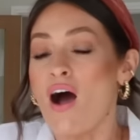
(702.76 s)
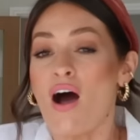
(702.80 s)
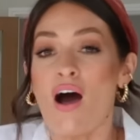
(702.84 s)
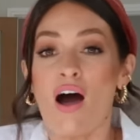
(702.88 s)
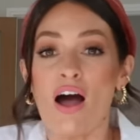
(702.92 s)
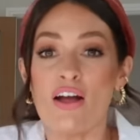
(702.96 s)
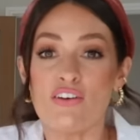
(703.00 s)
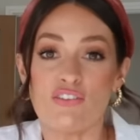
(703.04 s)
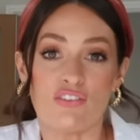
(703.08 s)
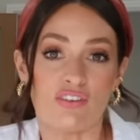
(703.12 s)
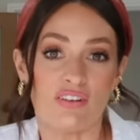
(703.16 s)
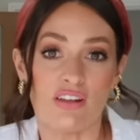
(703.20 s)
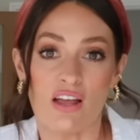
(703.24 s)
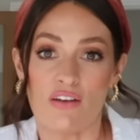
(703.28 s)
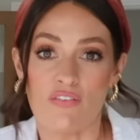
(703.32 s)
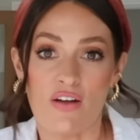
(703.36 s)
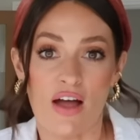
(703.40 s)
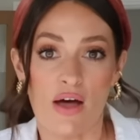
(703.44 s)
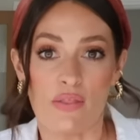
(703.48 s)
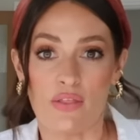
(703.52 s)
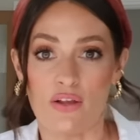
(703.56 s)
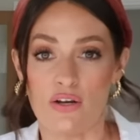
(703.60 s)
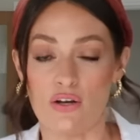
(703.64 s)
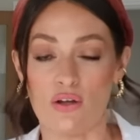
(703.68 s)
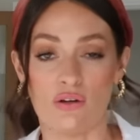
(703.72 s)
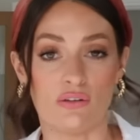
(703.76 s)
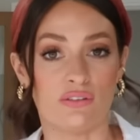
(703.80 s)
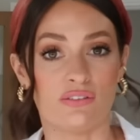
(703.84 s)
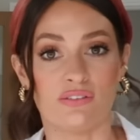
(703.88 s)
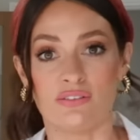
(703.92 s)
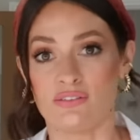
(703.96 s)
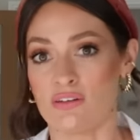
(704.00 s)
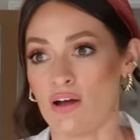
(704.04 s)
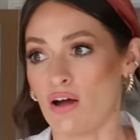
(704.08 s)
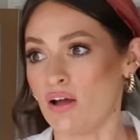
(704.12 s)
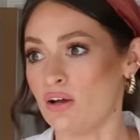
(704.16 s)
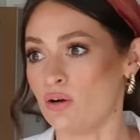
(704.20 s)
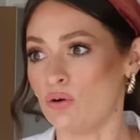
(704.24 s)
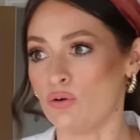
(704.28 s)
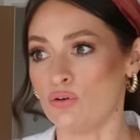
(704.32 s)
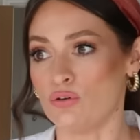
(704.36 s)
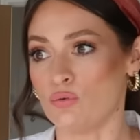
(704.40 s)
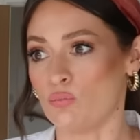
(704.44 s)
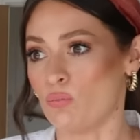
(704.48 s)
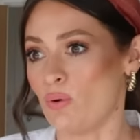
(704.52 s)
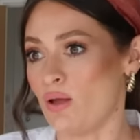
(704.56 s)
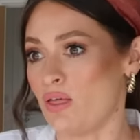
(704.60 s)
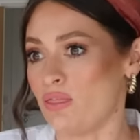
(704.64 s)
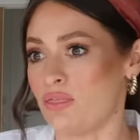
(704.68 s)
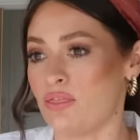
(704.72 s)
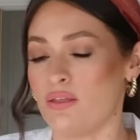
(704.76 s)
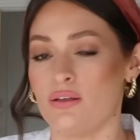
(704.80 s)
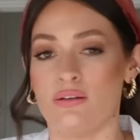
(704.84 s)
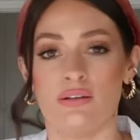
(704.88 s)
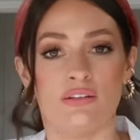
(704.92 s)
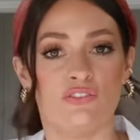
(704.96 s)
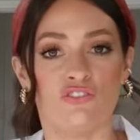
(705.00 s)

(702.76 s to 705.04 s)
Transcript: I just love how they look styled with